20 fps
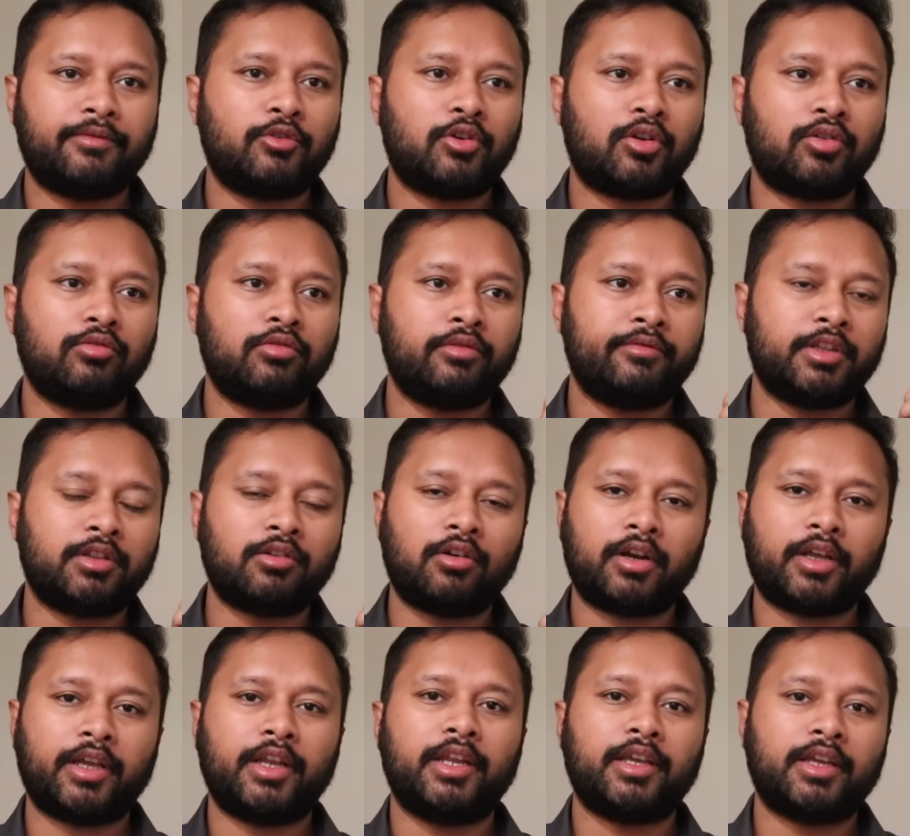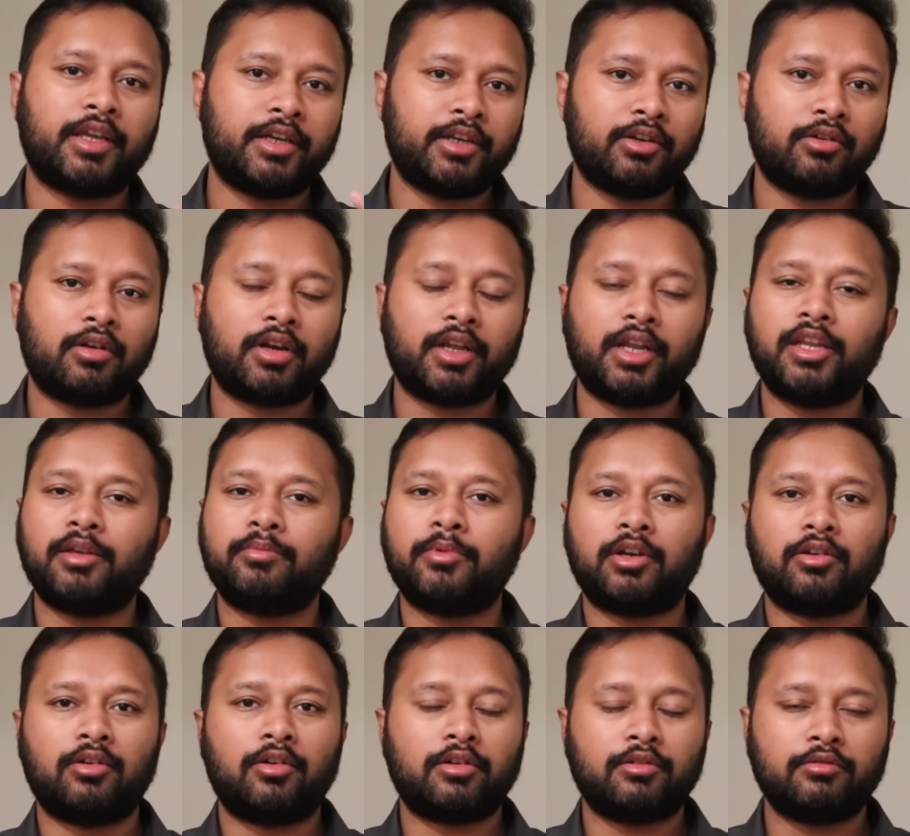if you are good with organic and inorganic
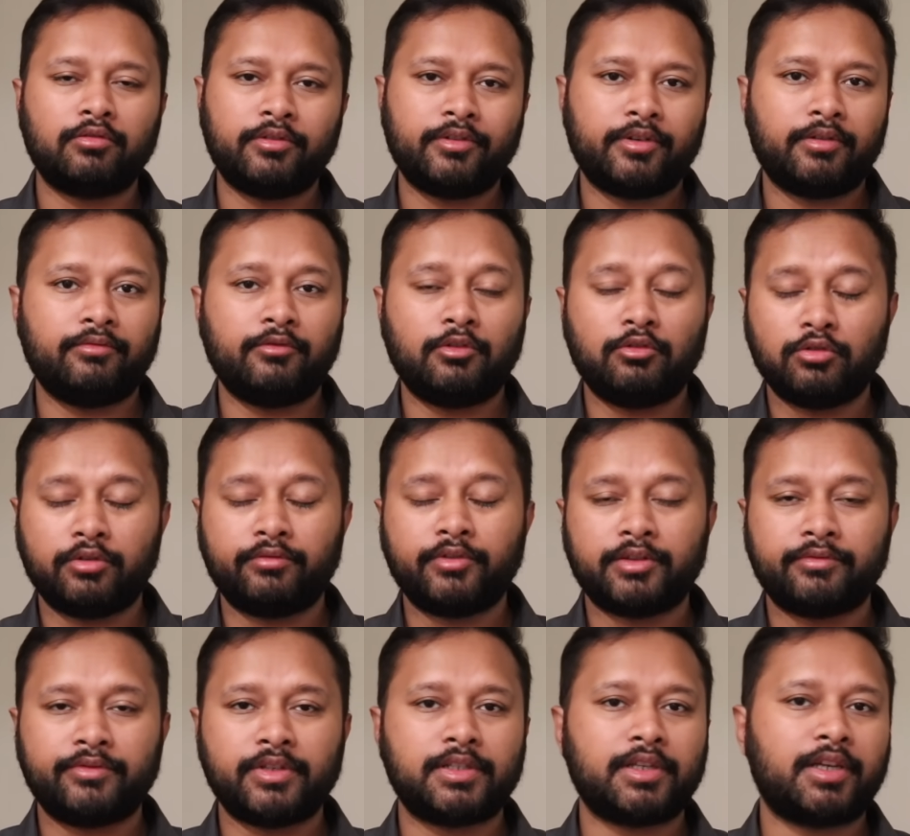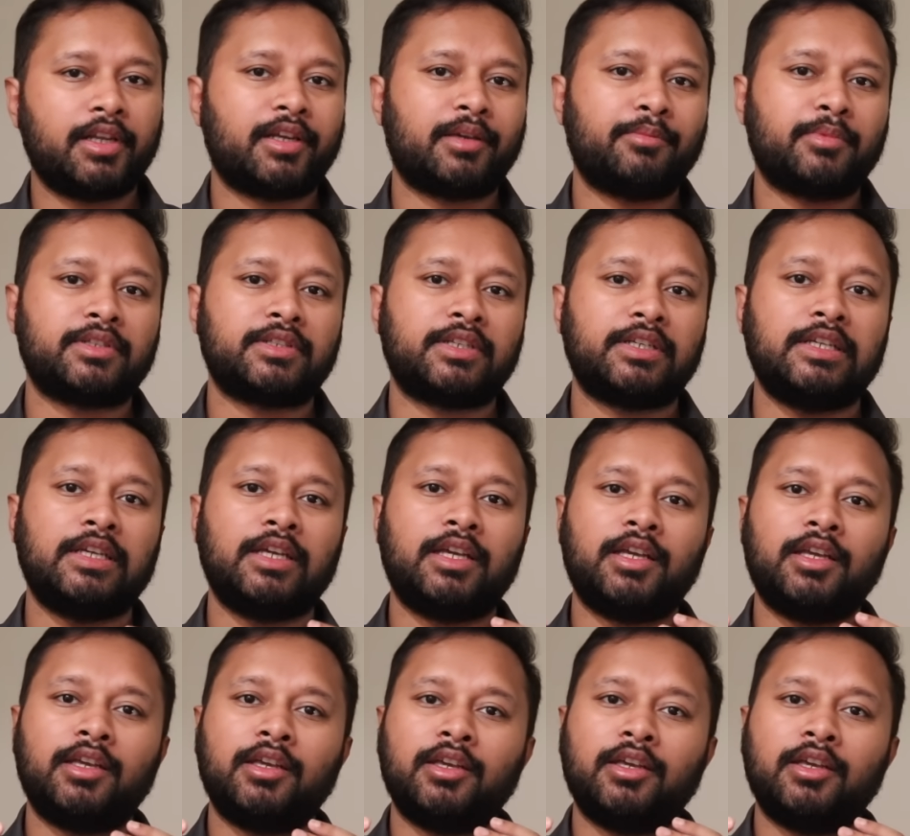but not good with physical chemistry,